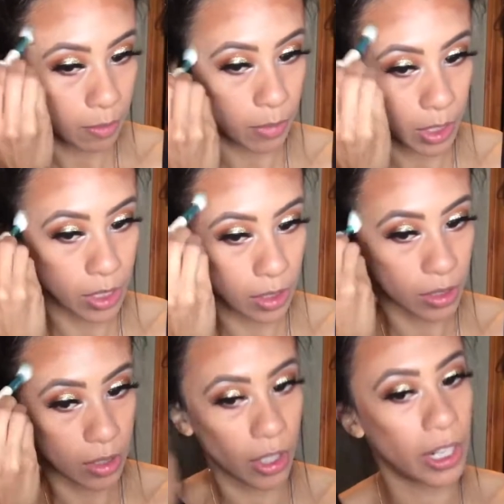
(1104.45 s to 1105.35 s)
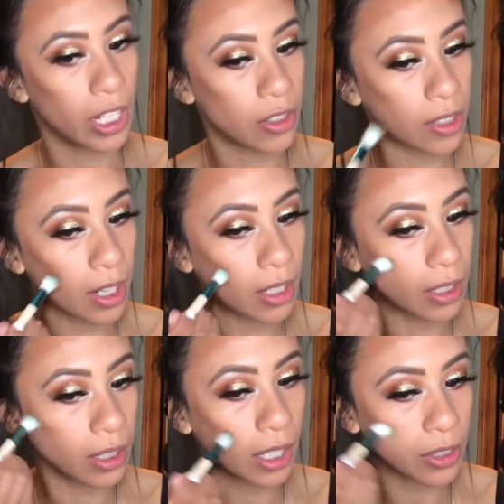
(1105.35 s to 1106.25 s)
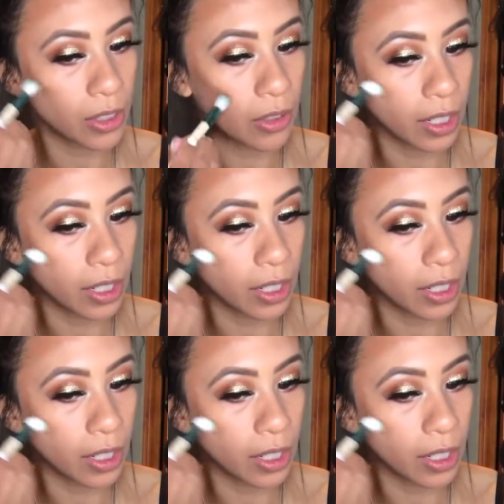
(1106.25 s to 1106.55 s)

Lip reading: But to start, I just kind of like to go